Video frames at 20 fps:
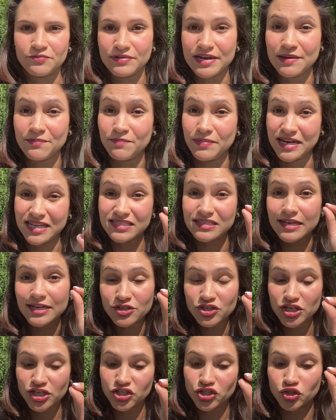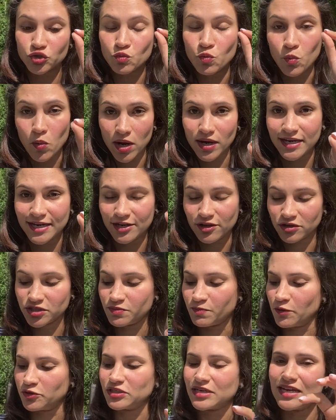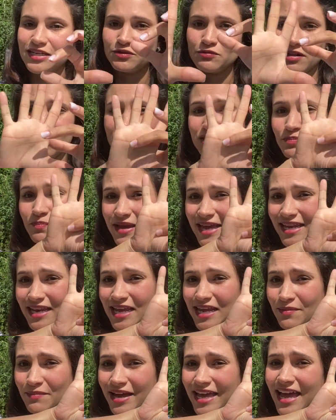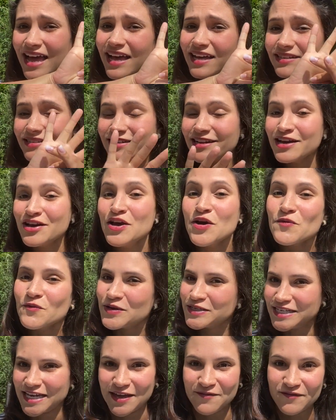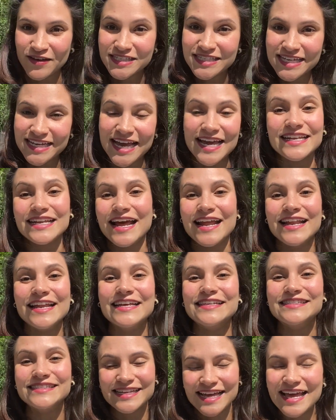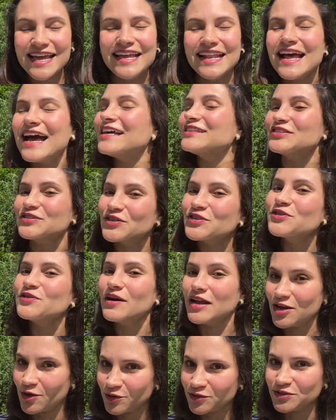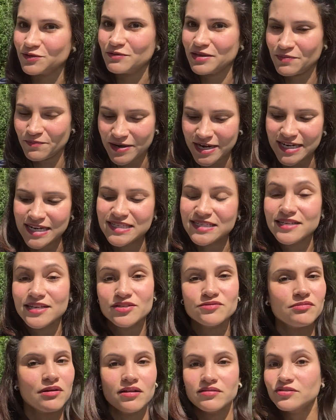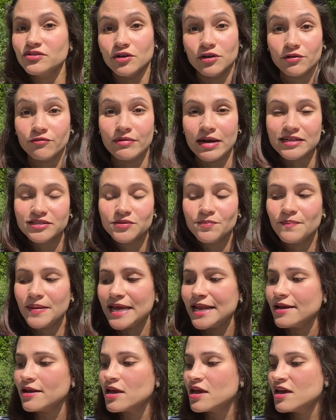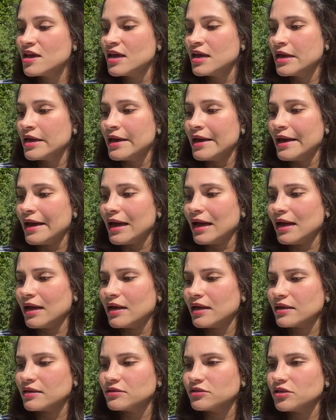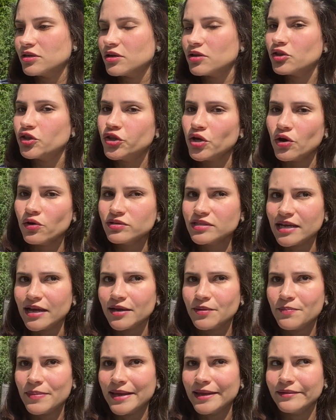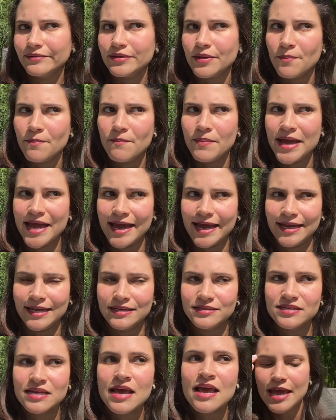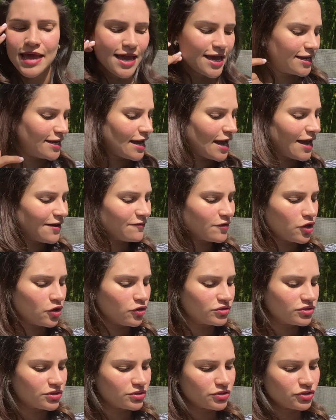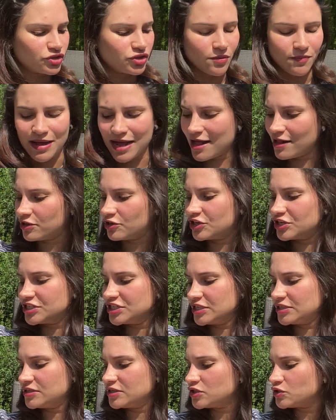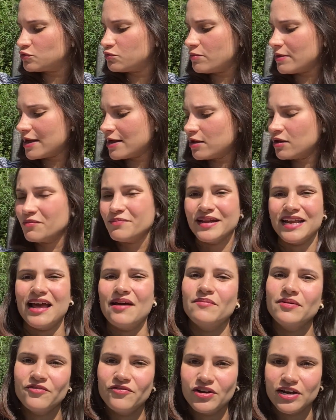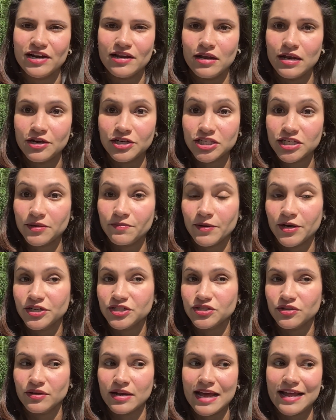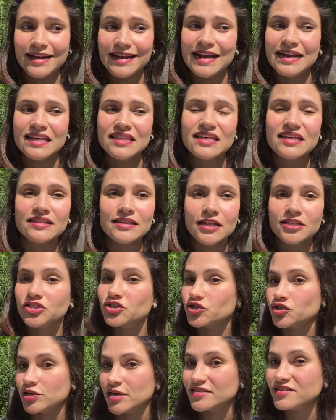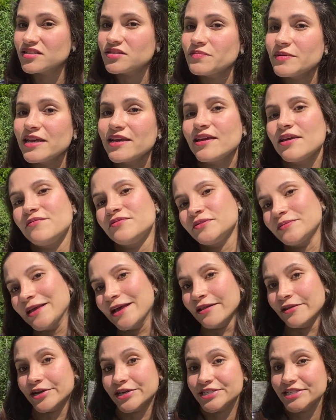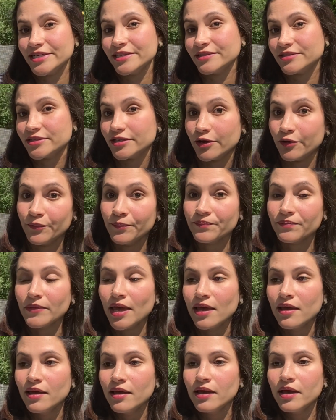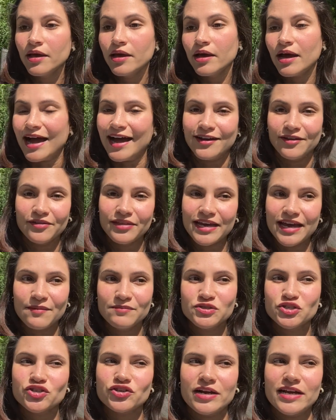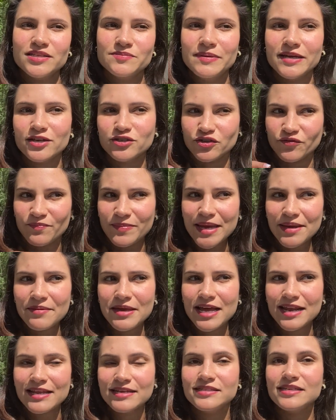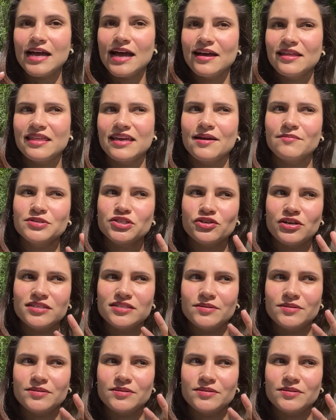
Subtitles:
rib, but it's literally just one little spot, as well as pain in my hand, which I investigate, and it has to do a lot with pregnancy as well. It's not a random pain. And those had been the pains. And I've got some allergies as well, but I'm a very allergic person, and anything that stresses me gives me allergy. So I don't think I'm stressed because of baby Alicia. I think I'm stressed